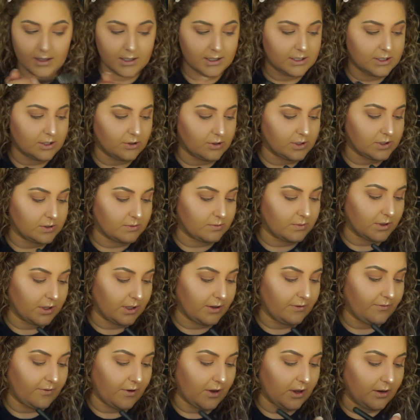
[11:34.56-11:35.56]
It's always really
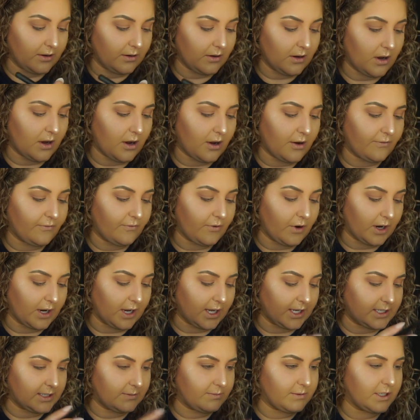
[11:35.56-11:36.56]
fun. Oh, frick.
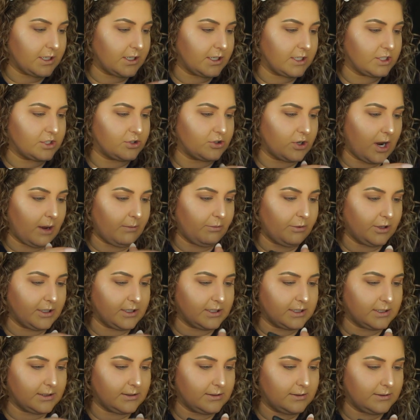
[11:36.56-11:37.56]
I dipped in the
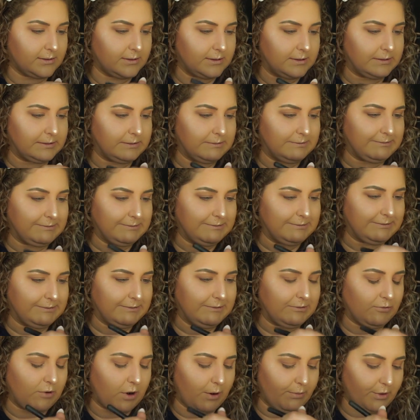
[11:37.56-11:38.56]
Strapless.
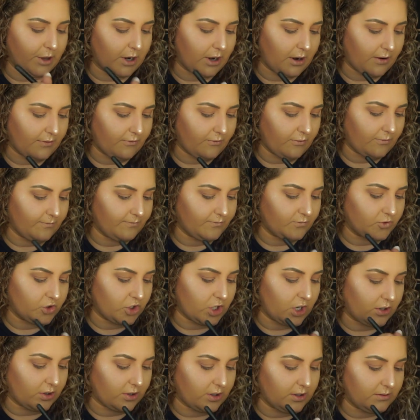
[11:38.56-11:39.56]
Wipe that off.
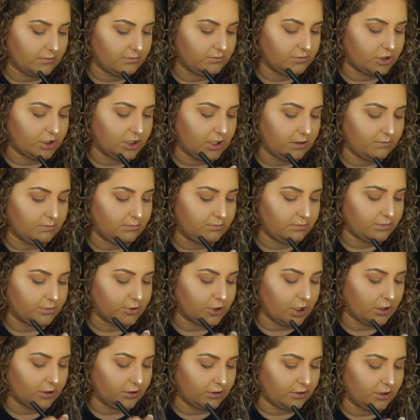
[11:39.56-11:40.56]
Chocolate chip.
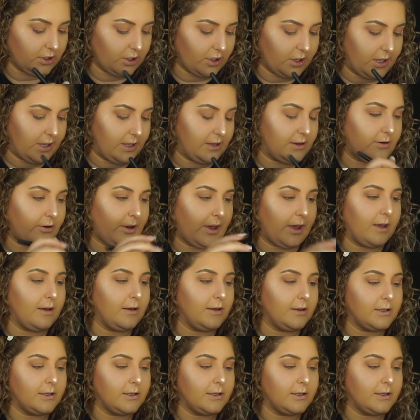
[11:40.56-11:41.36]
Chocolate cookie. Okay.